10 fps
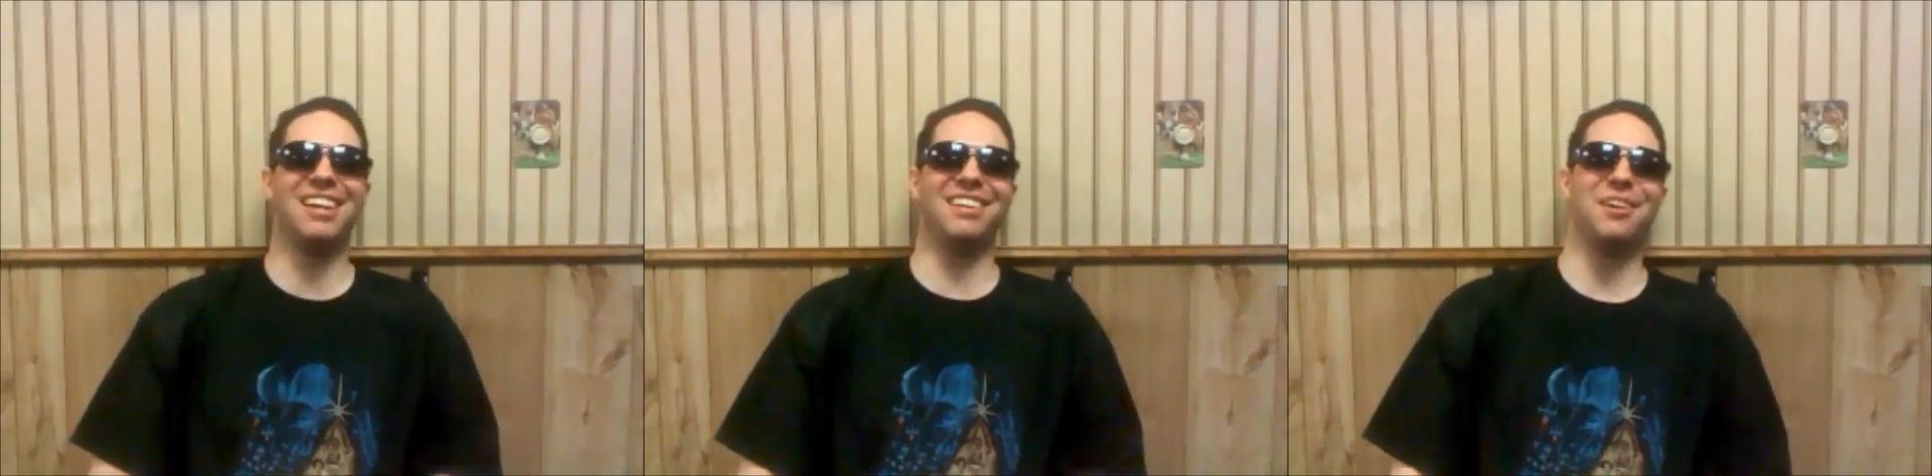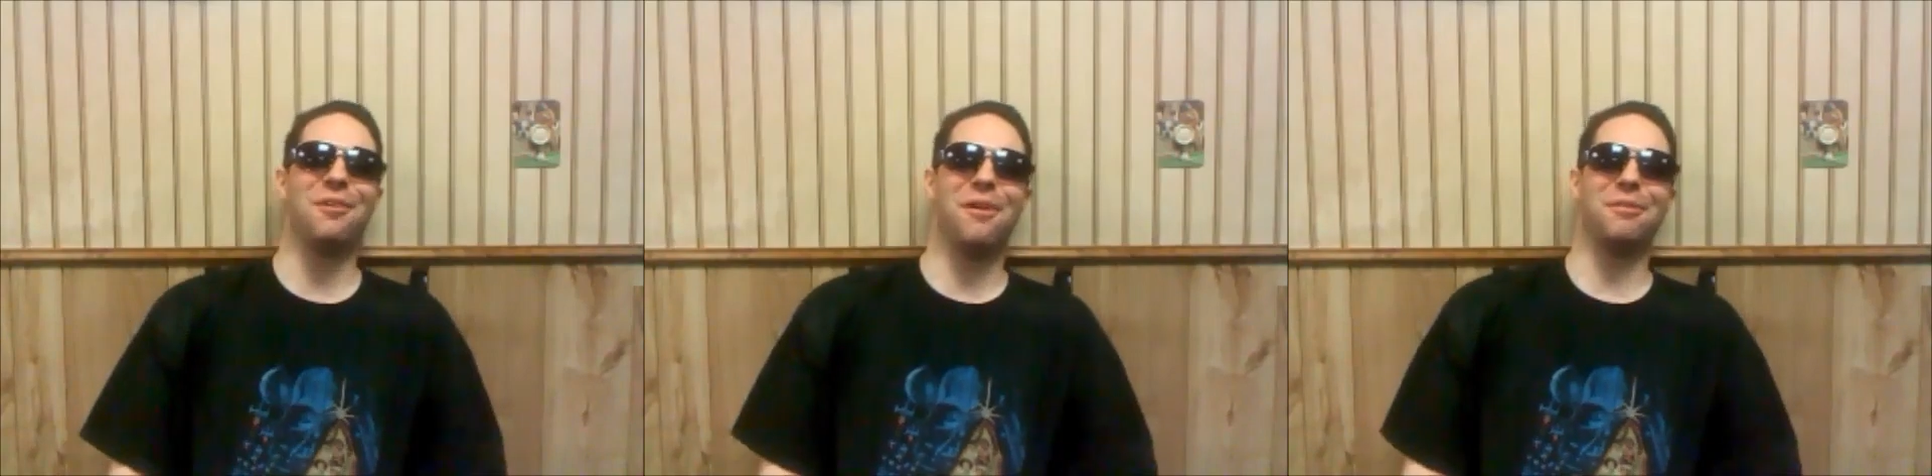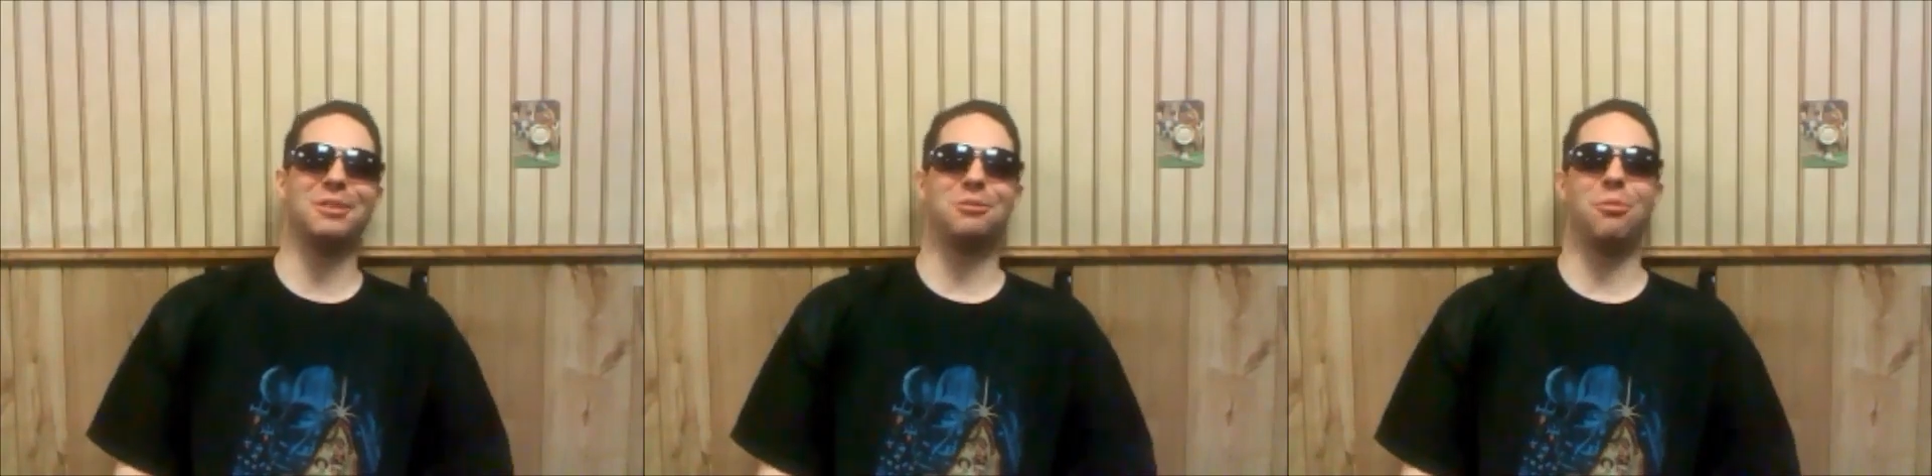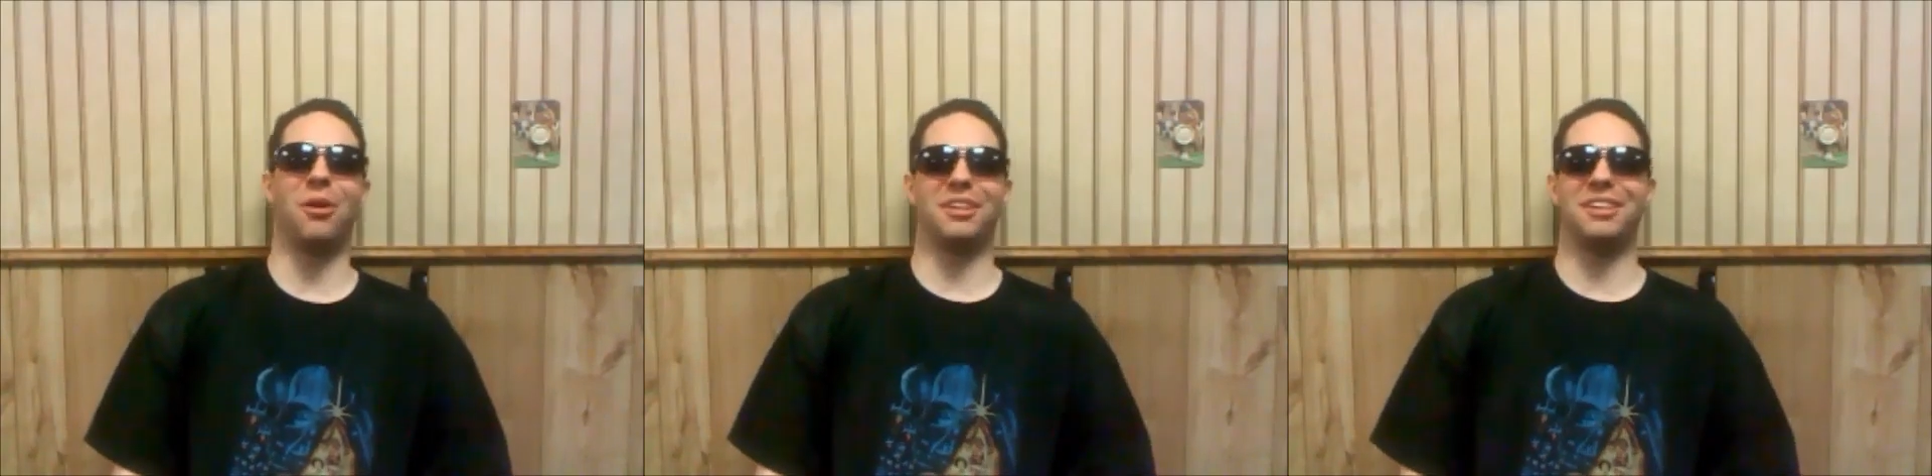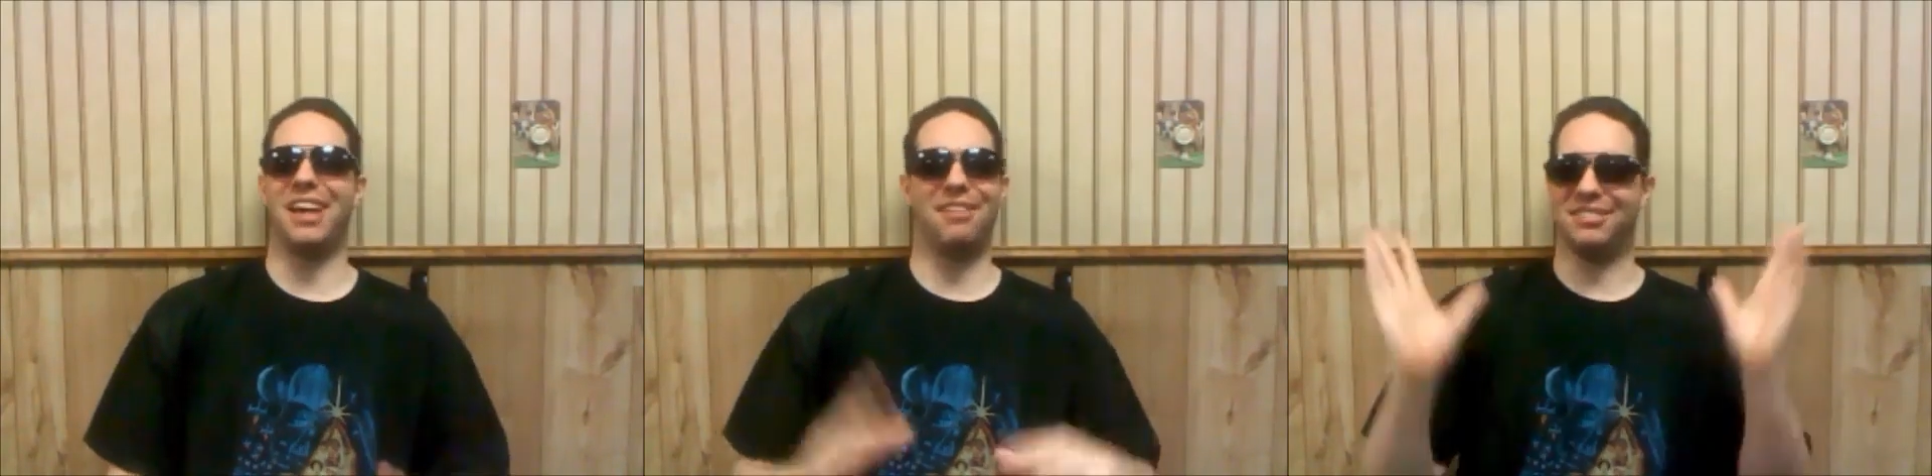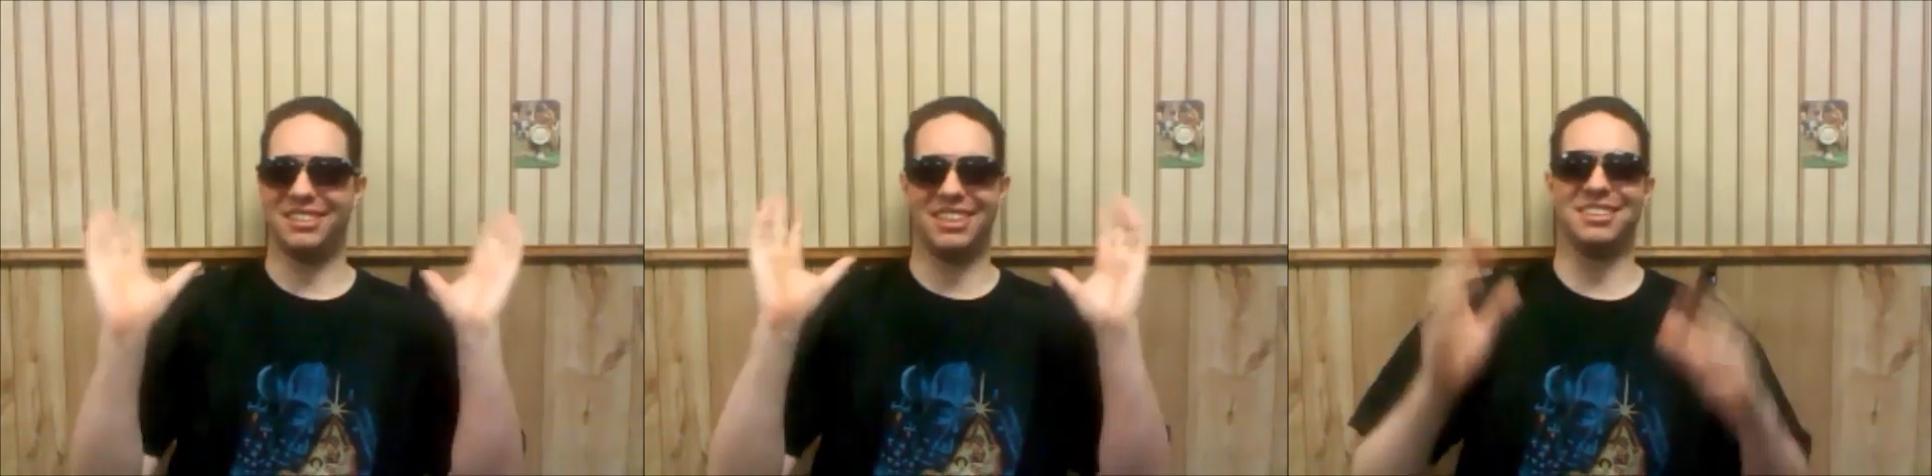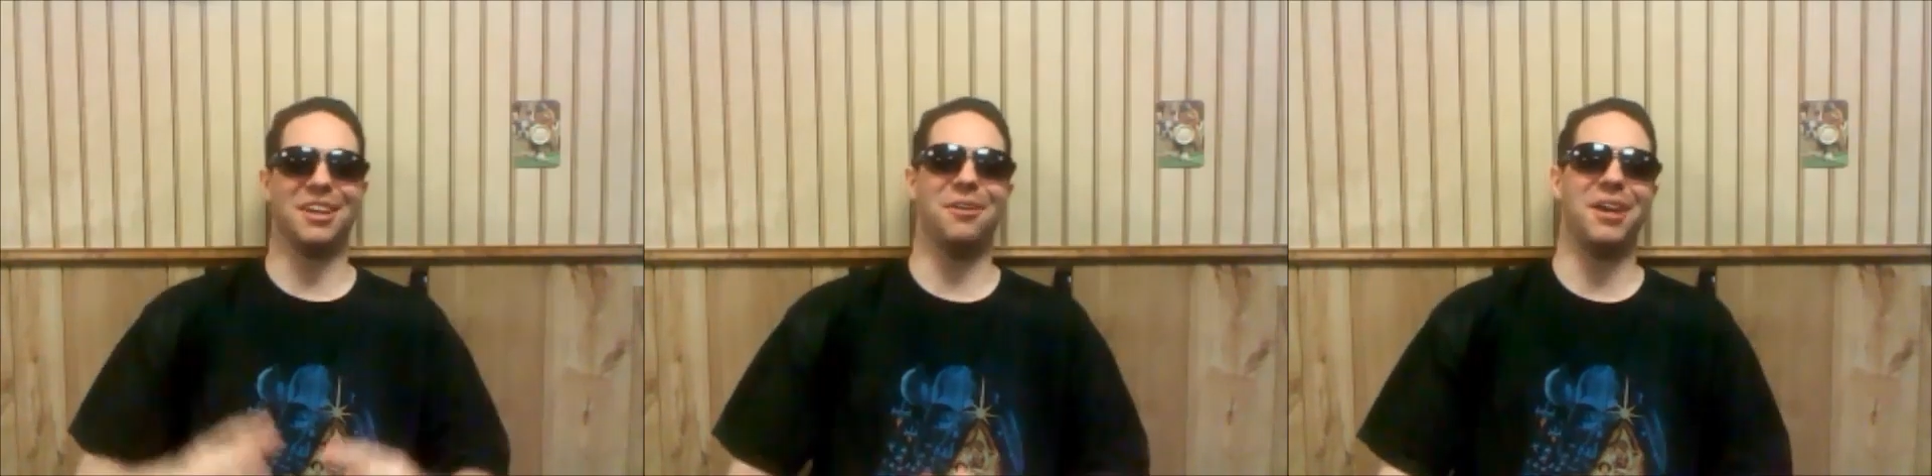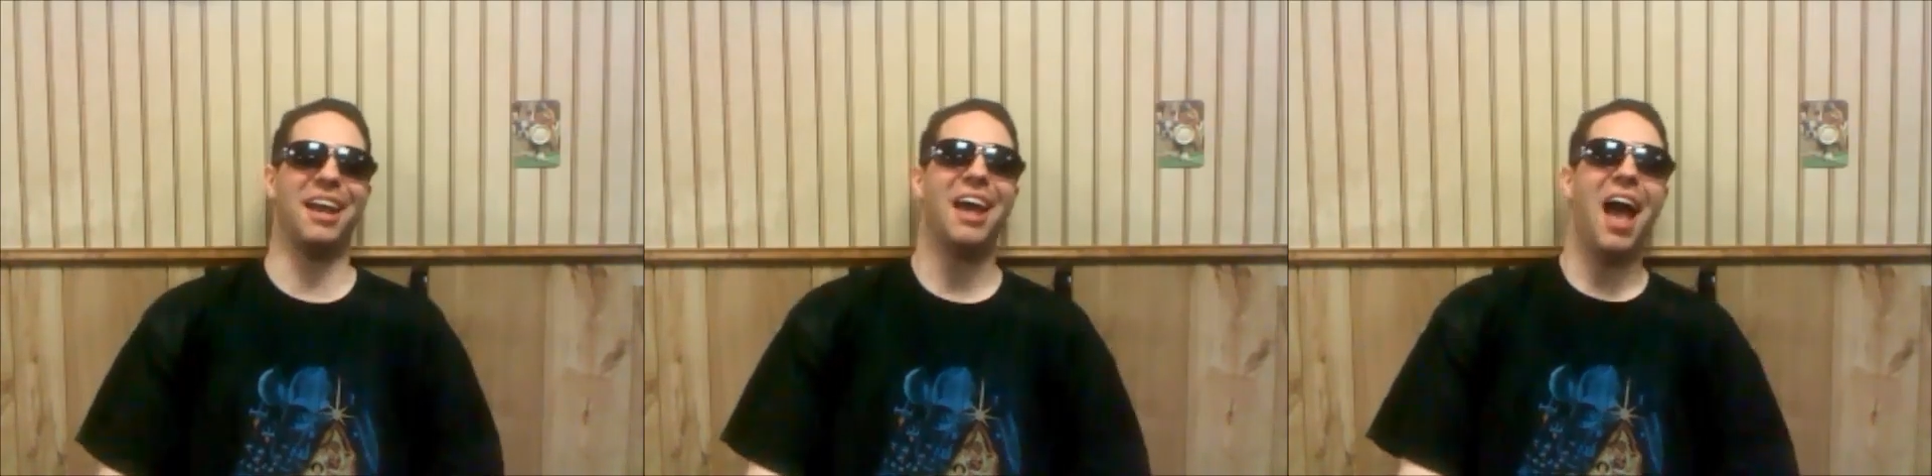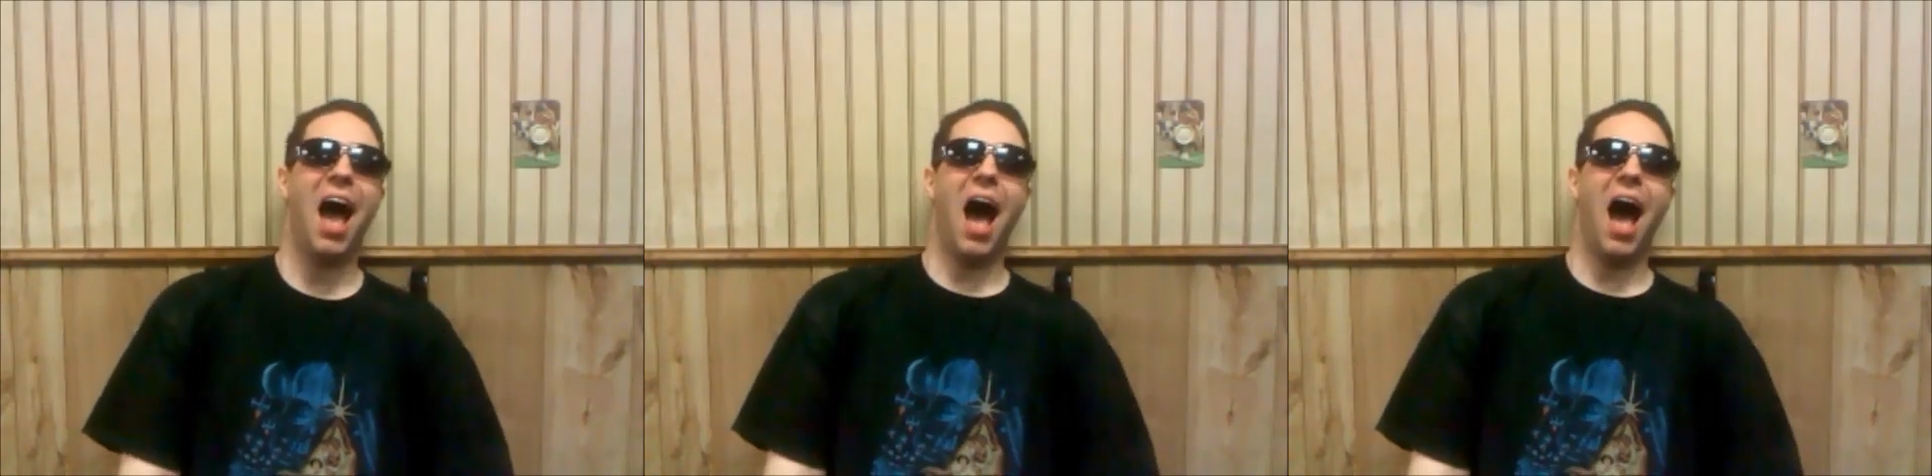you don't want to be spoiled and you haven't seen the show yet.